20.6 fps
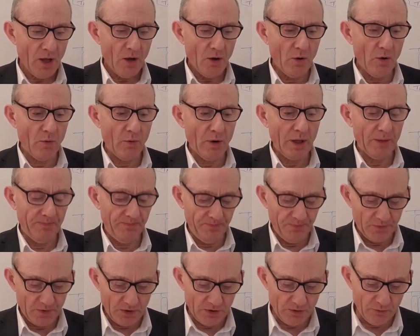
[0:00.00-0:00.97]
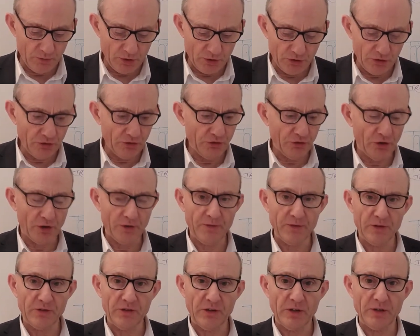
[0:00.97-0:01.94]
Well, reduced
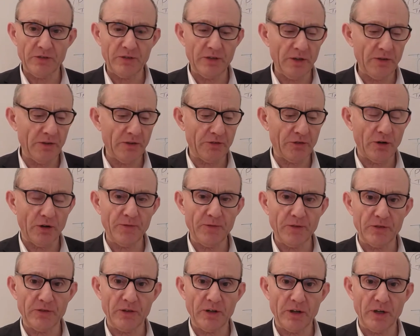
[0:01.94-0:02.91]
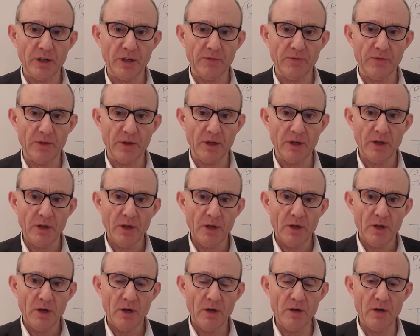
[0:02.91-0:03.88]
surface. See the surface area of the
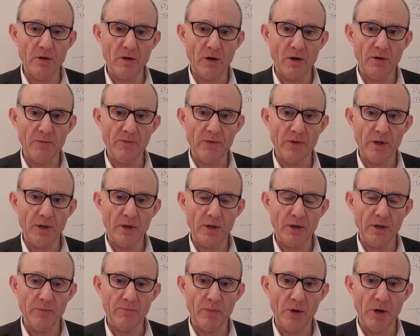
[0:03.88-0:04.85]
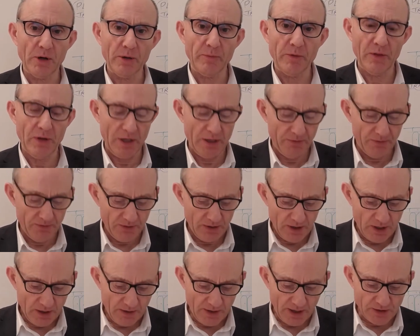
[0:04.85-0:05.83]
bottom of the leaf,
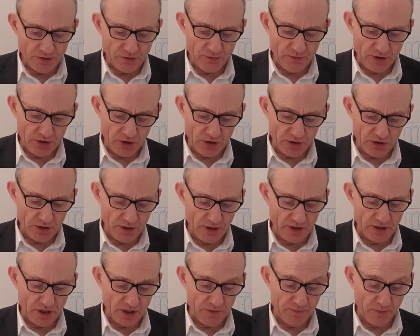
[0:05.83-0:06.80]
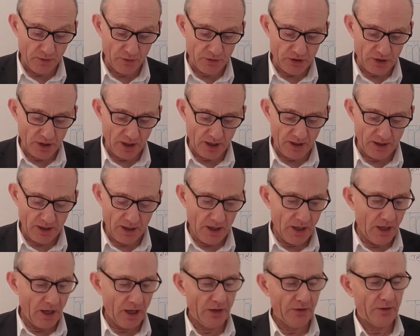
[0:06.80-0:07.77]
that's reduced, it's exposed to air,
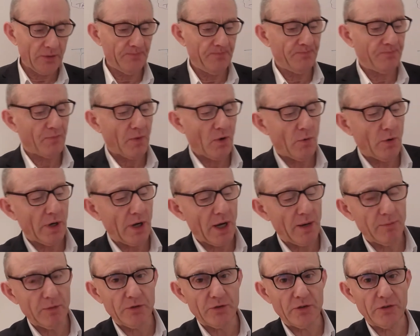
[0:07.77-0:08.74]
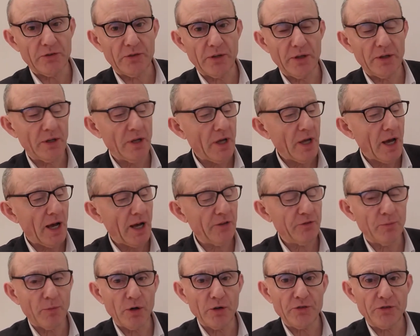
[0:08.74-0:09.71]
and what happens is that as
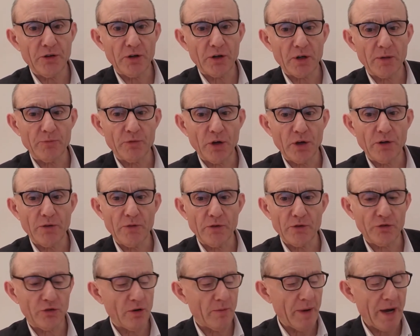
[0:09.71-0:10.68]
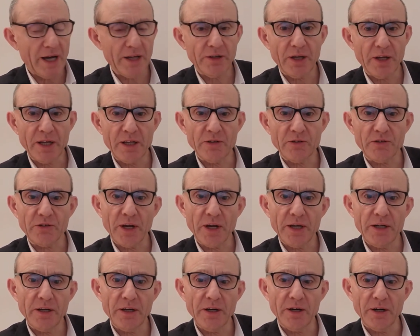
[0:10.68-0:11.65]
moisture comes out of the stomata
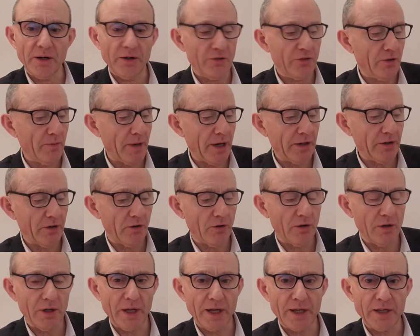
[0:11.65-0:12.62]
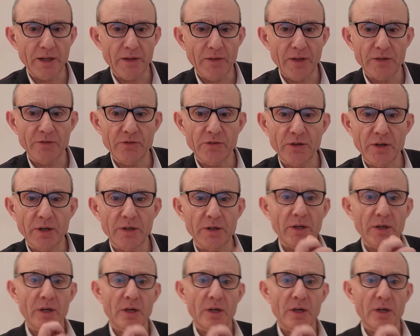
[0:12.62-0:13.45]
inside here, stomata are all lining the inside,